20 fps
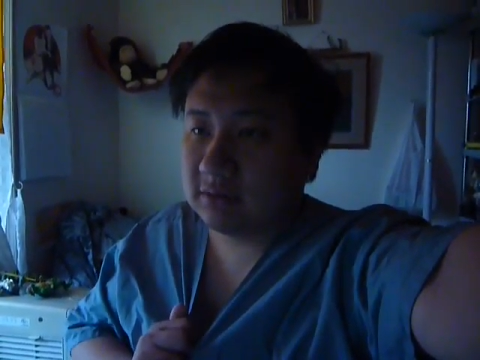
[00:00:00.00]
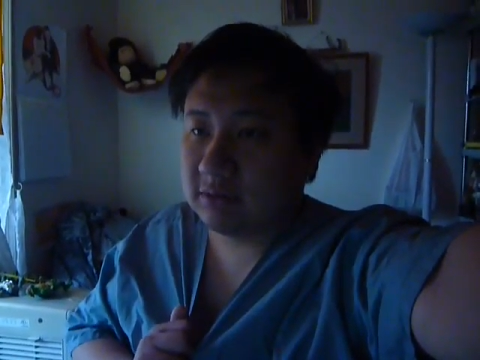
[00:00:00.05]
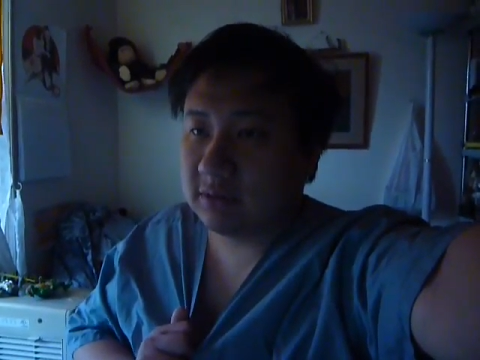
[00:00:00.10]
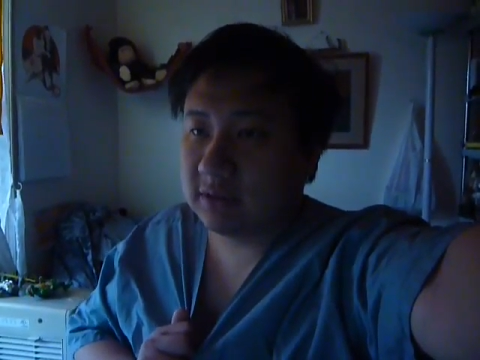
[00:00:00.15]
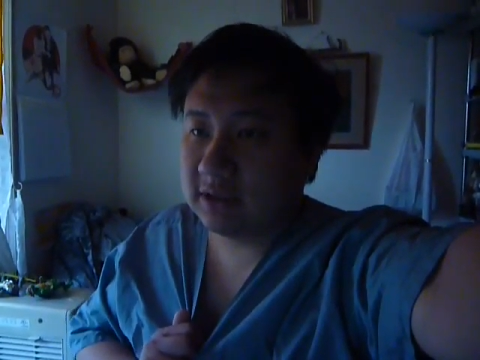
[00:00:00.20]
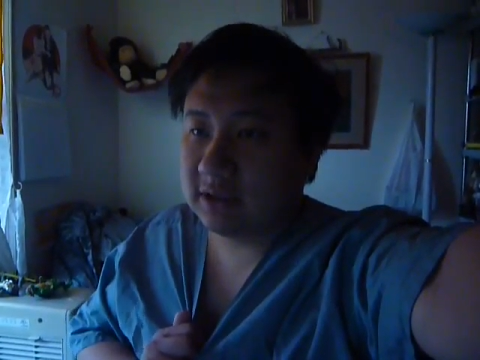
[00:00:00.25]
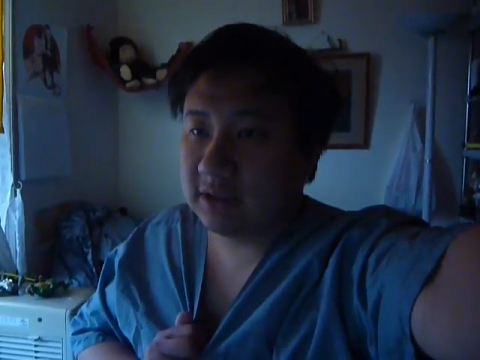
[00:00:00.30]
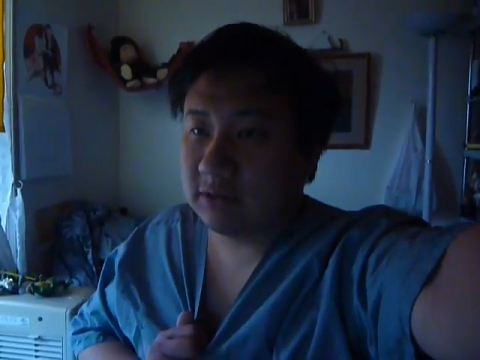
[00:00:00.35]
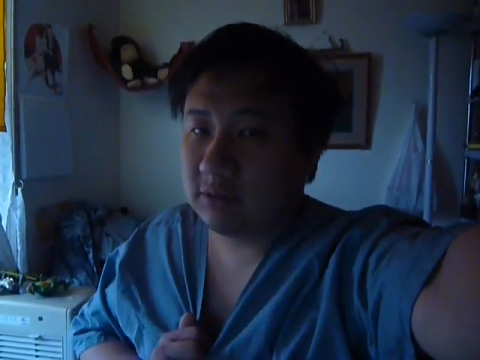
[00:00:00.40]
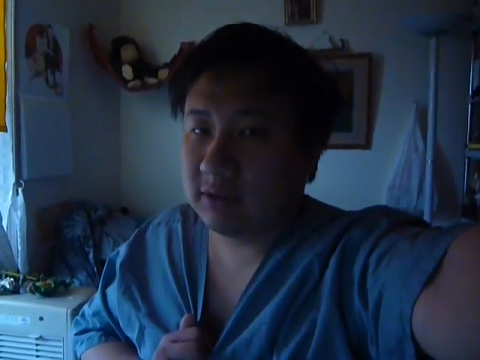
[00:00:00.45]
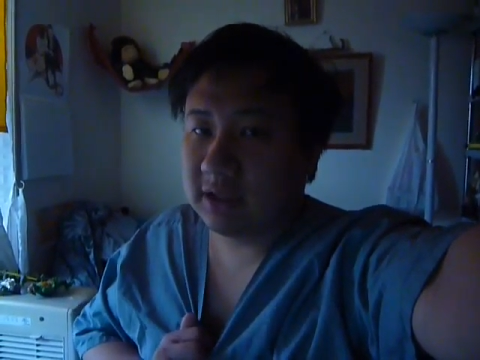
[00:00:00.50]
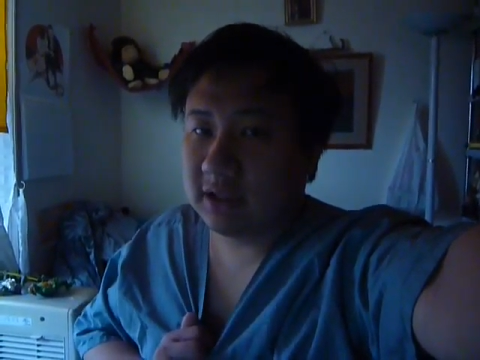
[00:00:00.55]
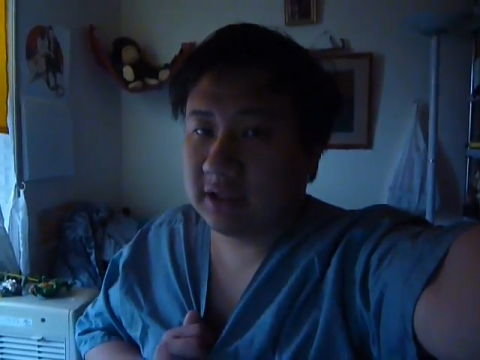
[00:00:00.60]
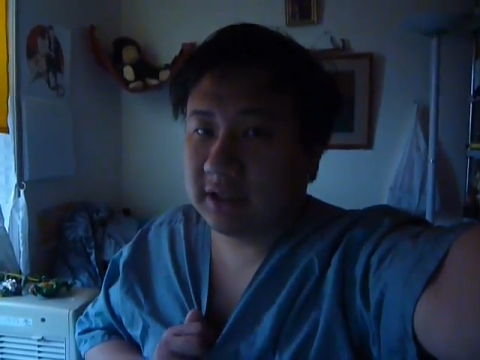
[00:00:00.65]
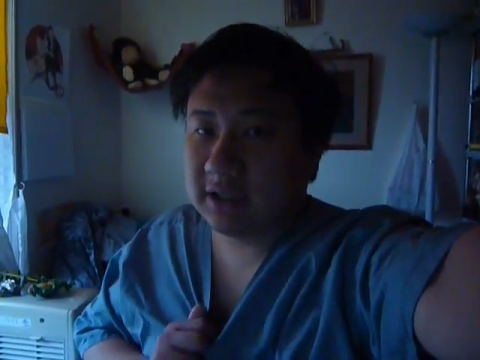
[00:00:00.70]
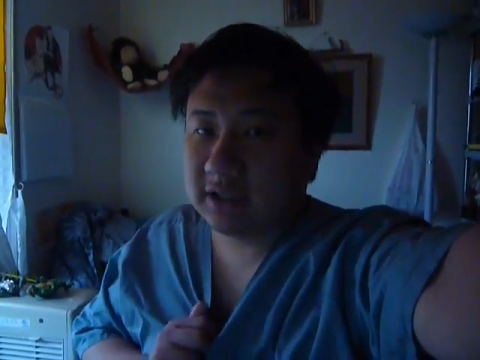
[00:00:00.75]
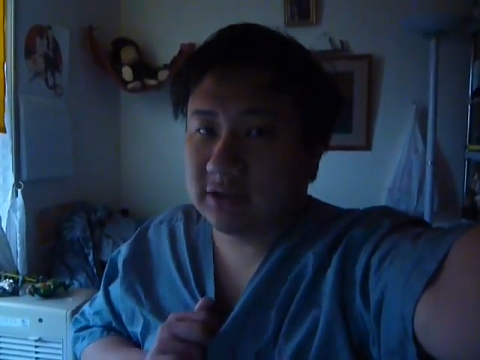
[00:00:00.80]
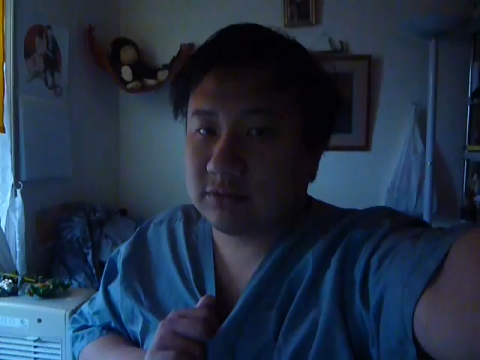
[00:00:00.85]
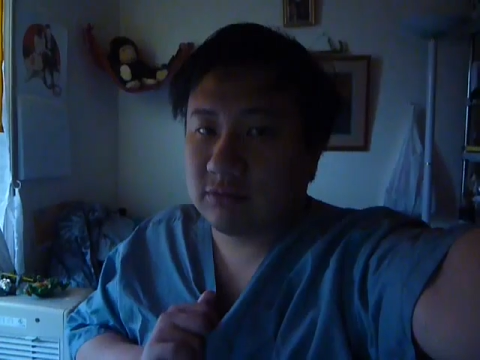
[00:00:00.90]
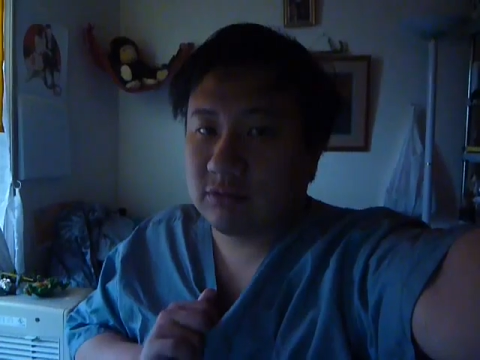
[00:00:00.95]
when the weather
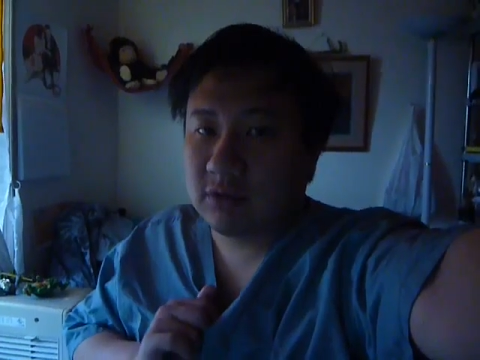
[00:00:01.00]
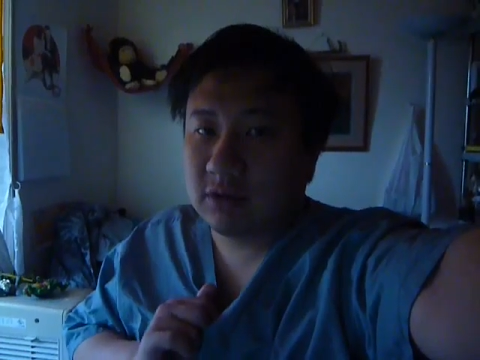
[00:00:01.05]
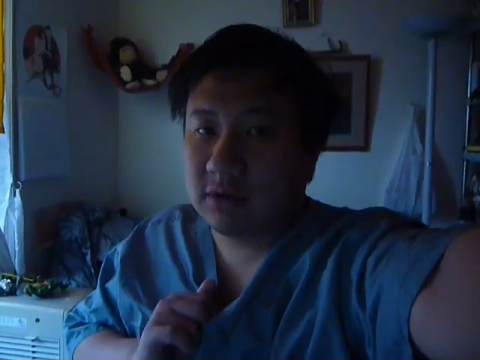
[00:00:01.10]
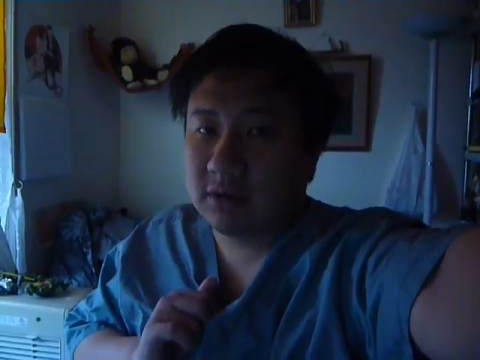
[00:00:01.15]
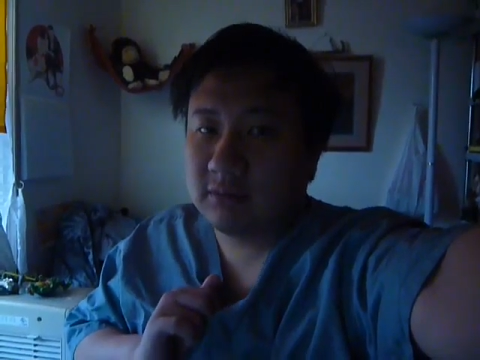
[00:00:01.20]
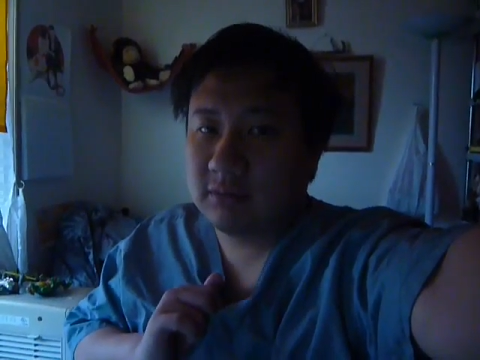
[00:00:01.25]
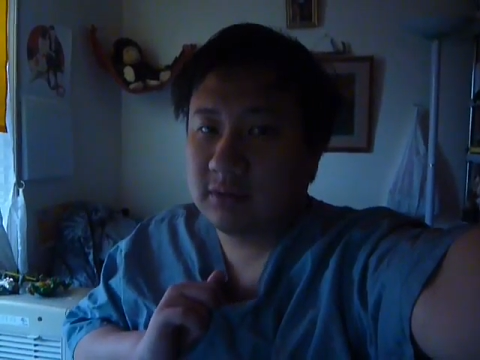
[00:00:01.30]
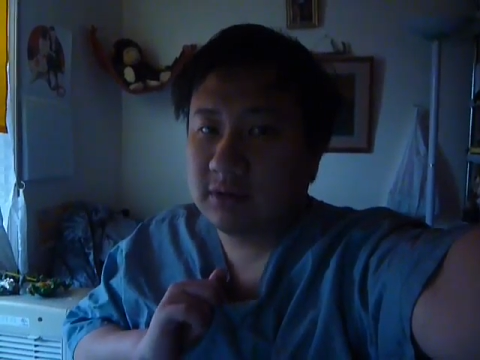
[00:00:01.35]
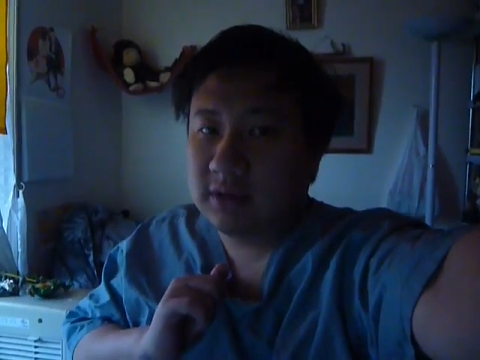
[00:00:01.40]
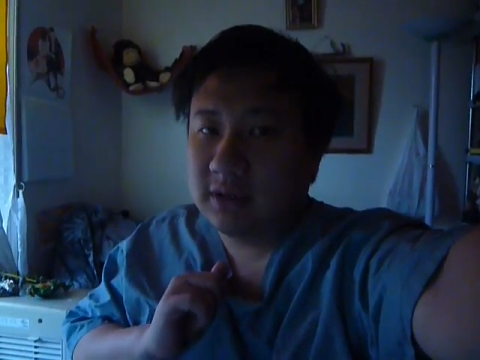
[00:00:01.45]
gets warmer,